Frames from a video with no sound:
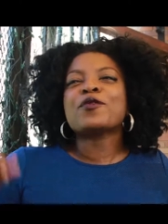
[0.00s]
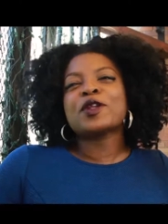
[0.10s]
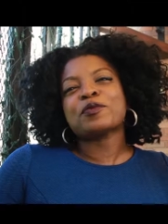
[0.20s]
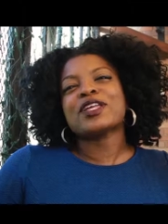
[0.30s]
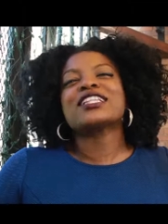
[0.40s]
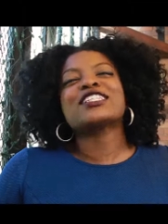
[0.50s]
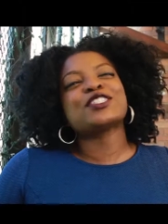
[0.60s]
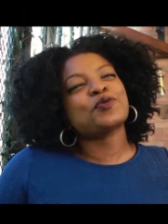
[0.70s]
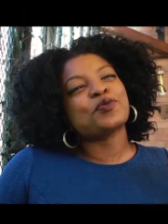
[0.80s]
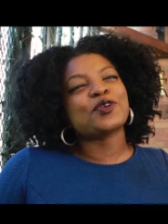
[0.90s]
want to play this
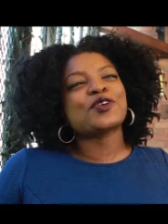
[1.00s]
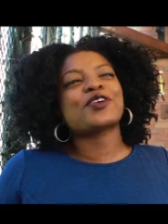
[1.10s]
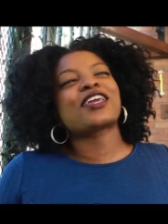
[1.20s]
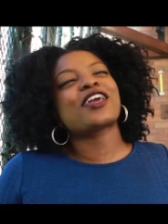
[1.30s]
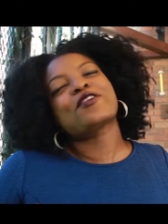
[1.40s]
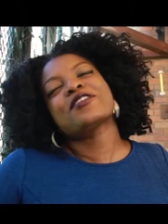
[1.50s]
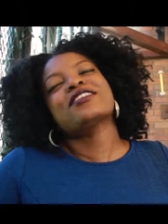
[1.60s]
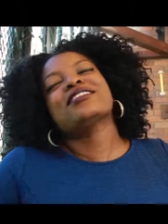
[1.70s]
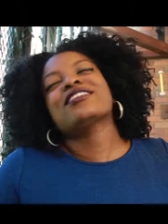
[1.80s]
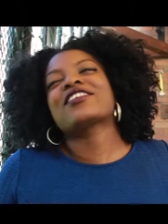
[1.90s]

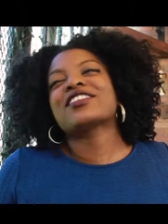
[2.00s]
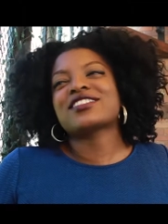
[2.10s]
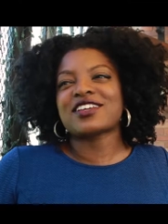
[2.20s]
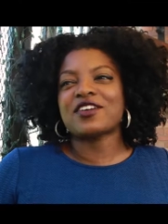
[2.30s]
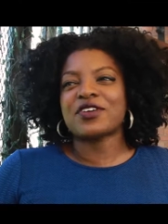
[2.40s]
superheroine and all this stuff.